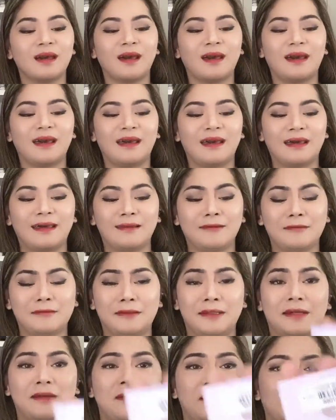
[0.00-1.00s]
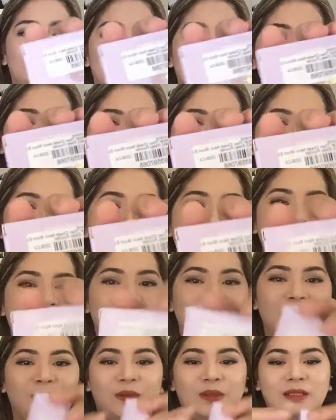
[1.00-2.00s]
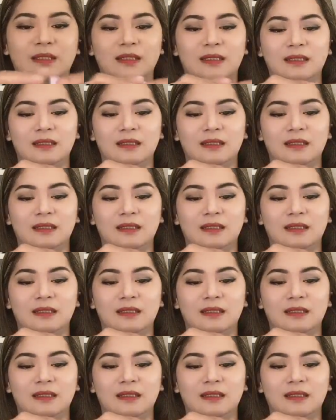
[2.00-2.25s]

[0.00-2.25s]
and the color is cute.